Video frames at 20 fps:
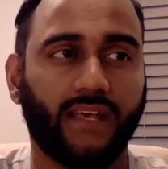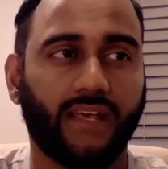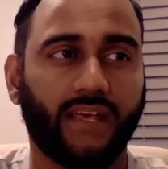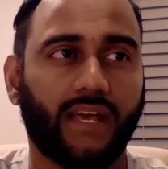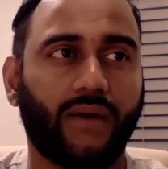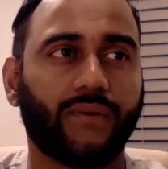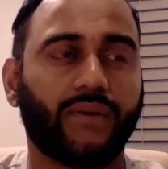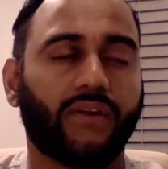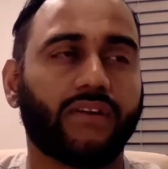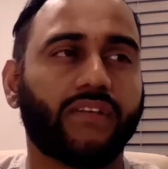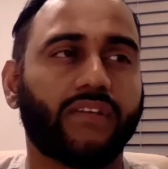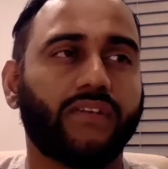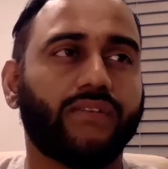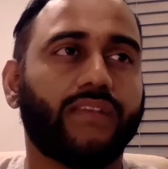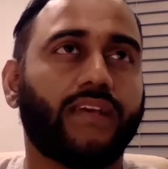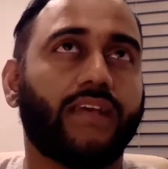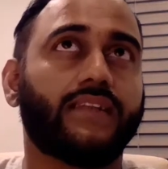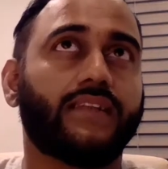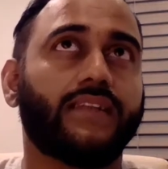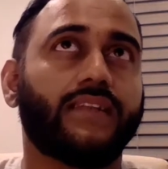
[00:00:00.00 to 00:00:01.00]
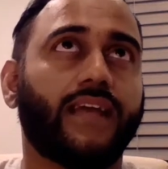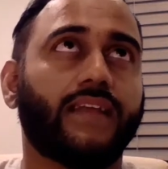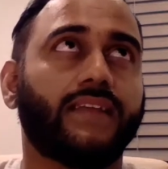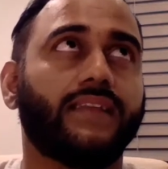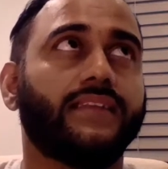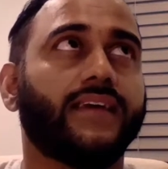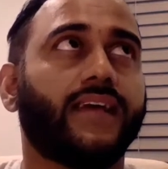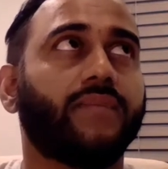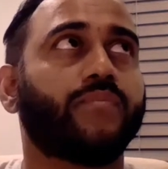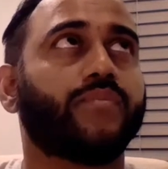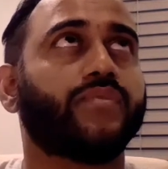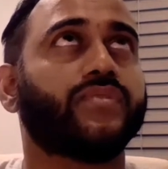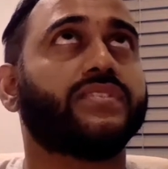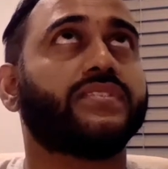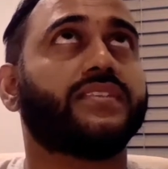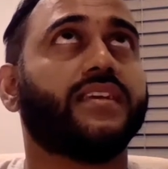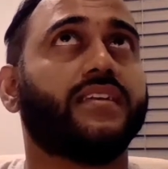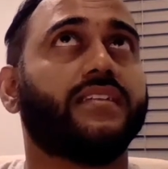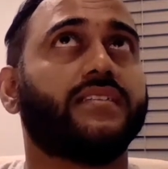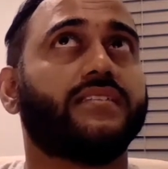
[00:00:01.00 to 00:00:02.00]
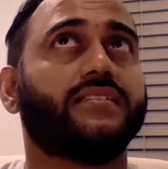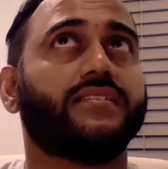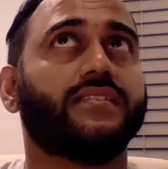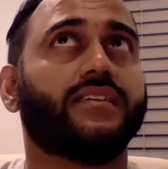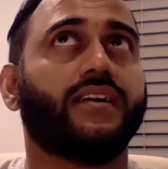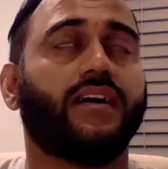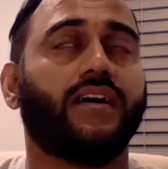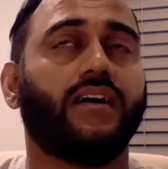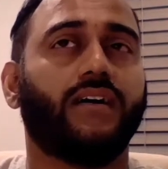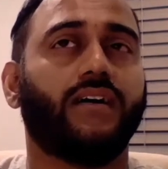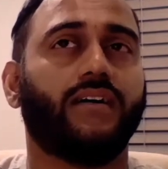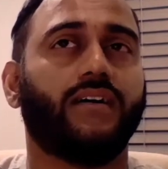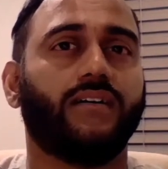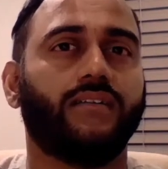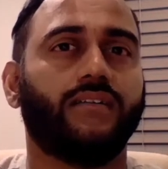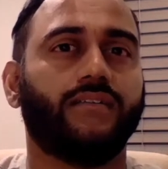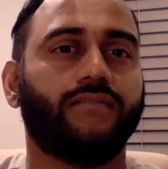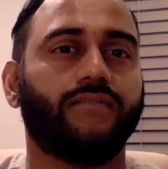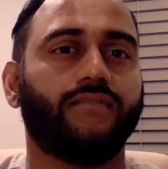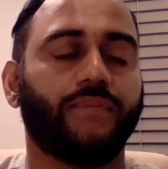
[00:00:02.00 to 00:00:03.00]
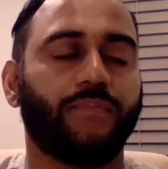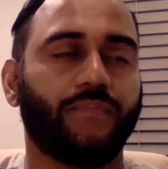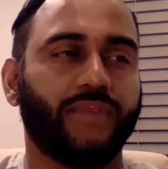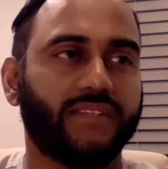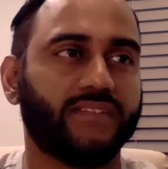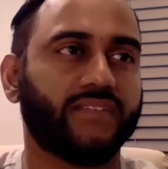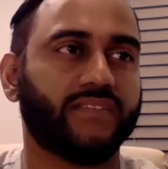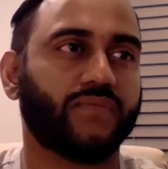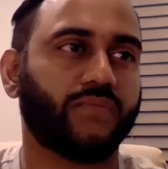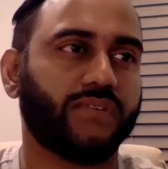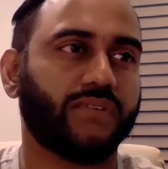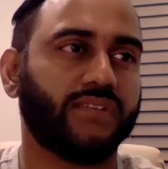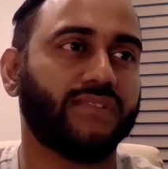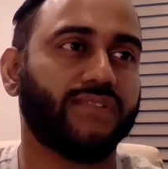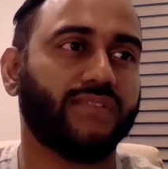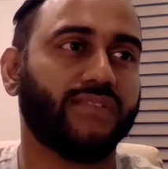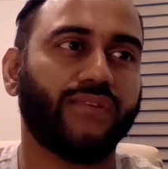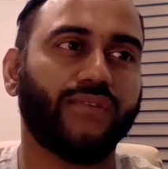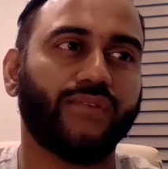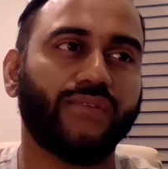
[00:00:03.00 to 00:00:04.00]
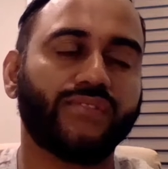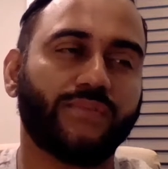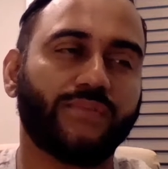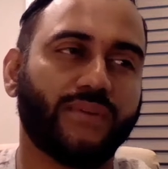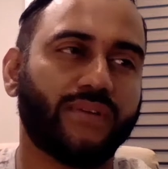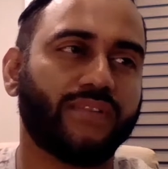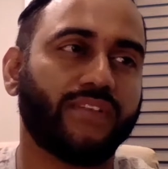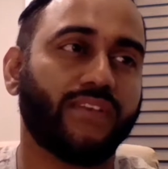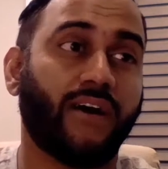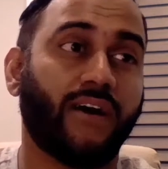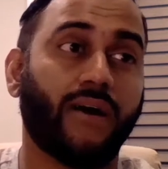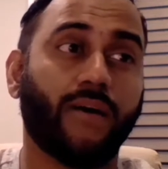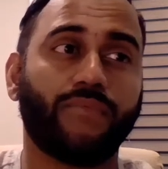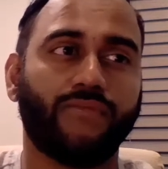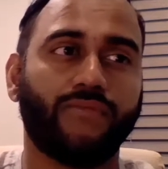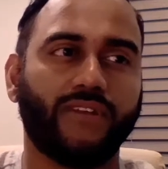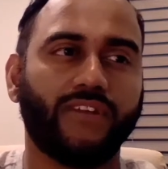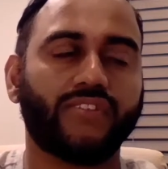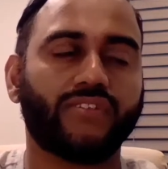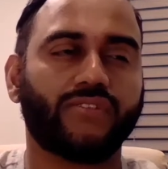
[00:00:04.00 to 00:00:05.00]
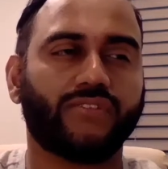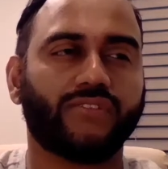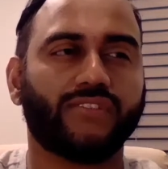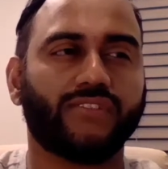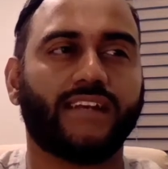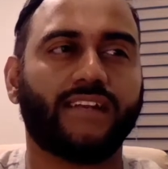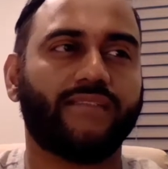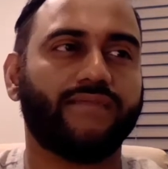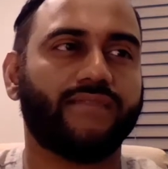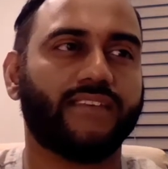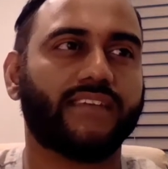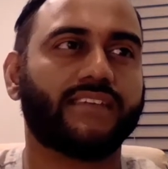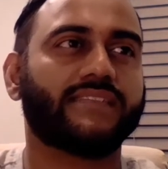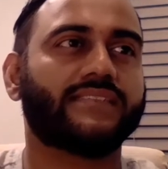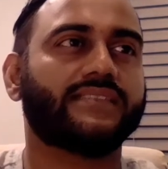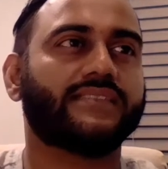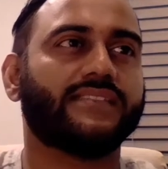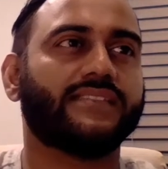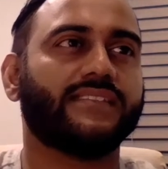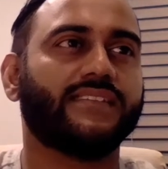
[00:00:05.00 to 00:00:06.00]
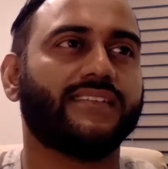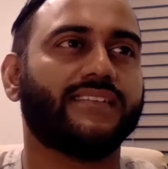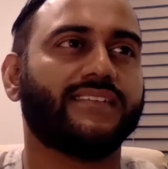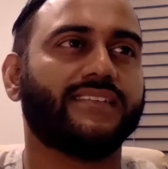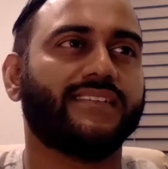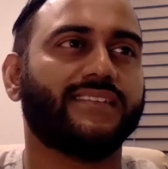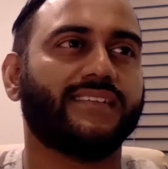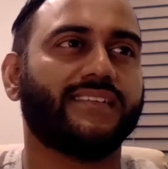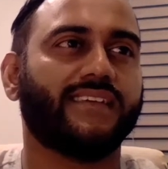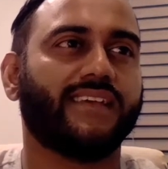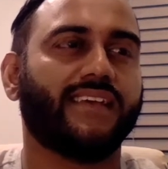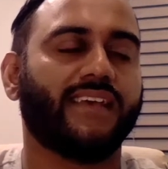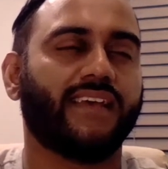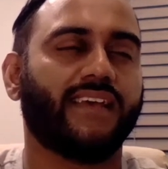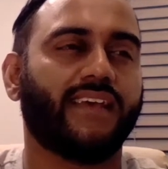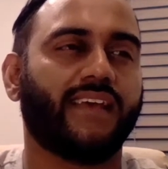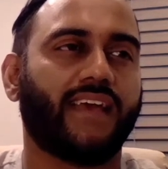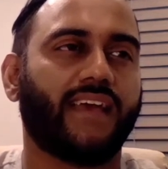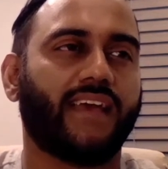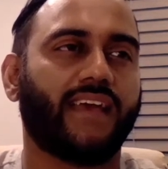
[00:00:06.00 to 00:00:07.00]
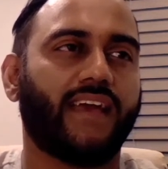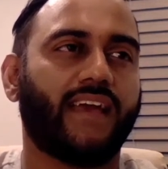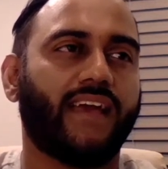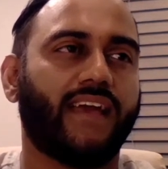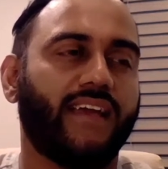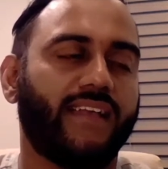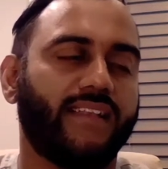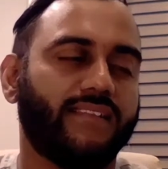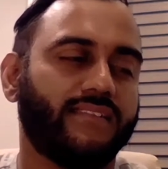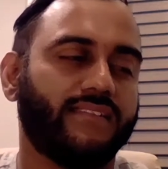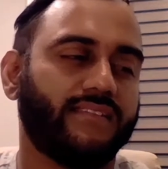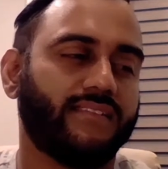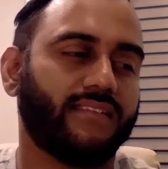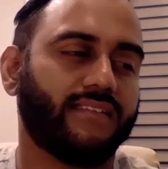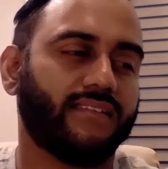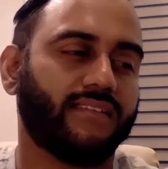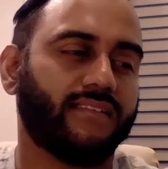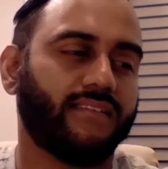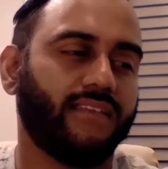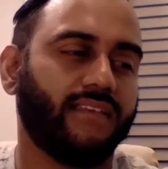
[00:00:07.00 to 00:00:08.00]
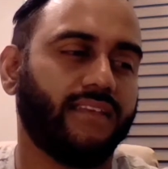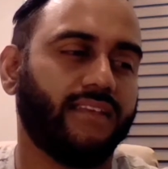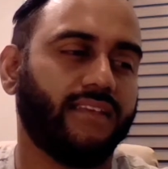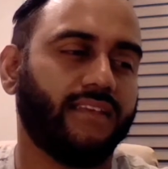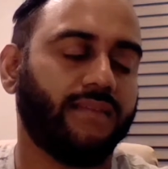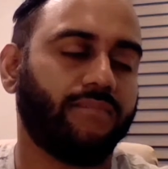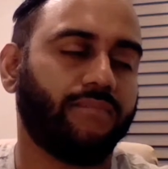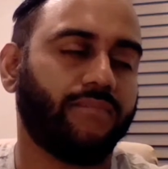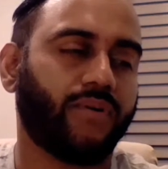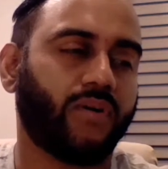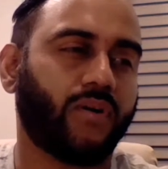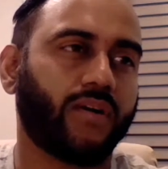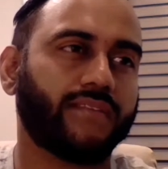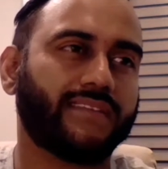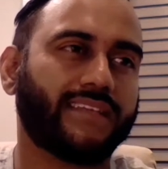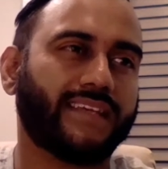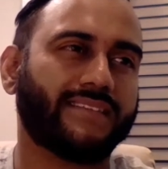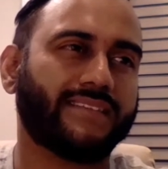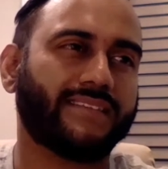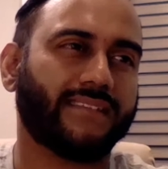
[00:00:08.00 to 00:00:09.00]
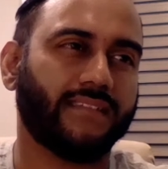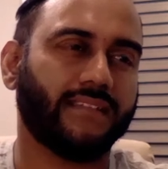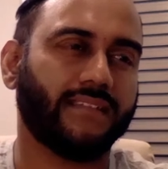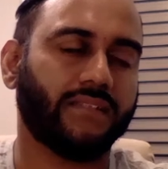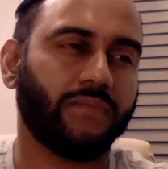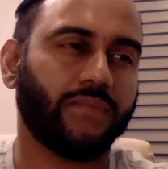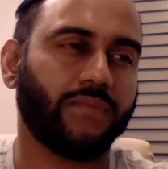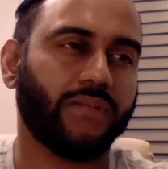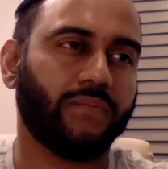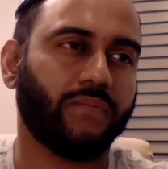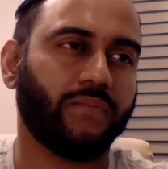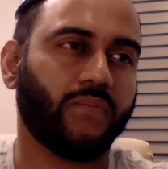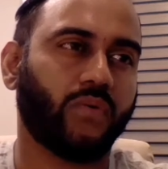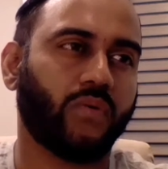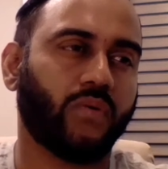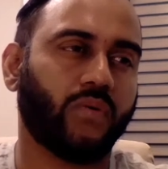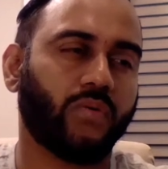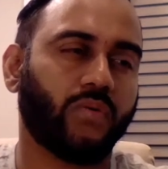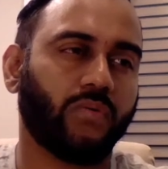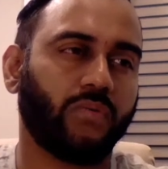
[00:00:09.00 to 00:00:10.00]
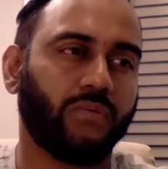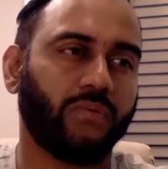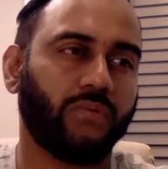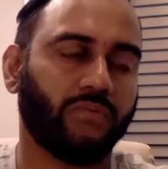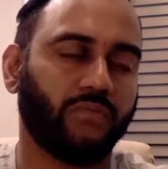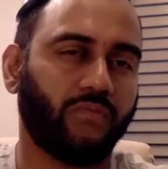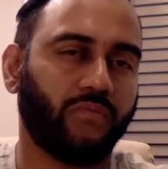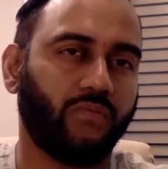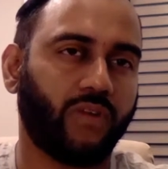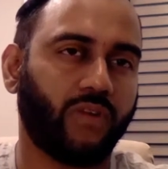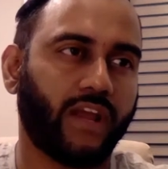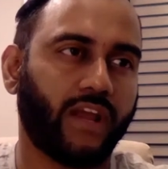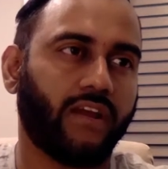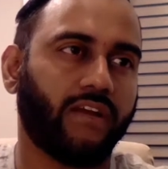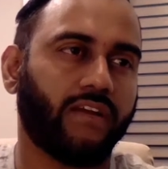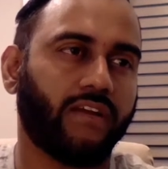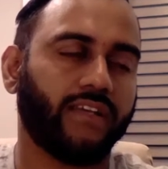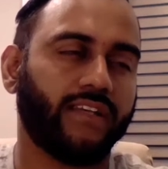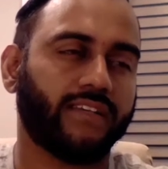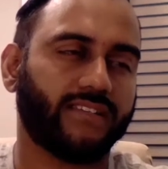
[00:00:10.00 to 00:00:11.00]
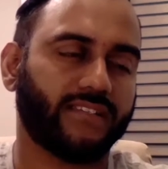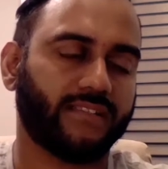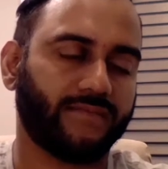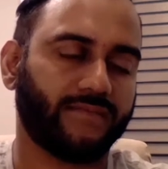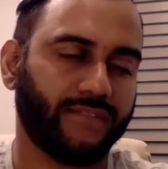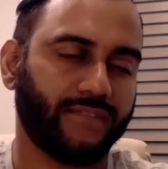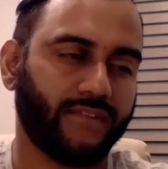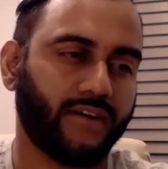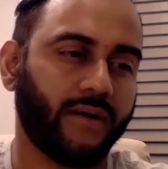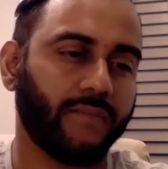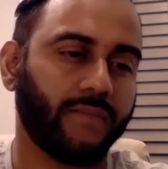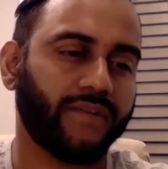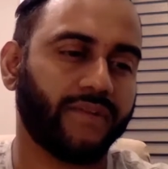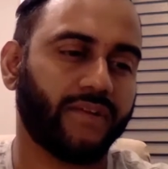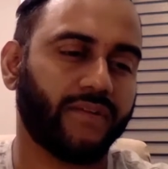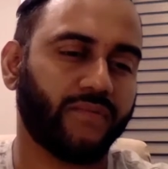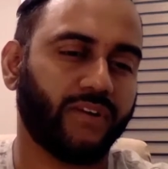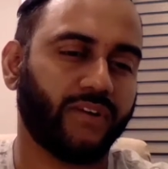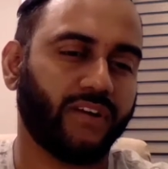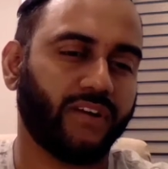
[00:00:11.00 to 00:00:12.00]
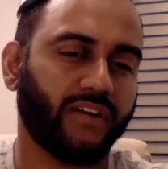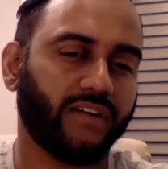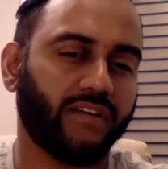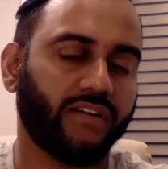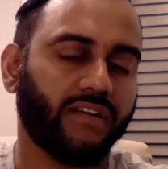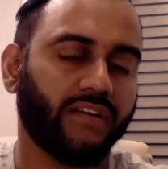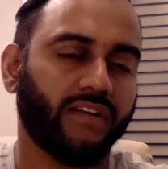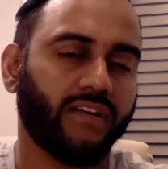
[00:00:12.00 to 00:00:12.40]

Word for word: that 99% of the business world knows about the operational side of things. And the part that's a little bit more rare is this phenomenon where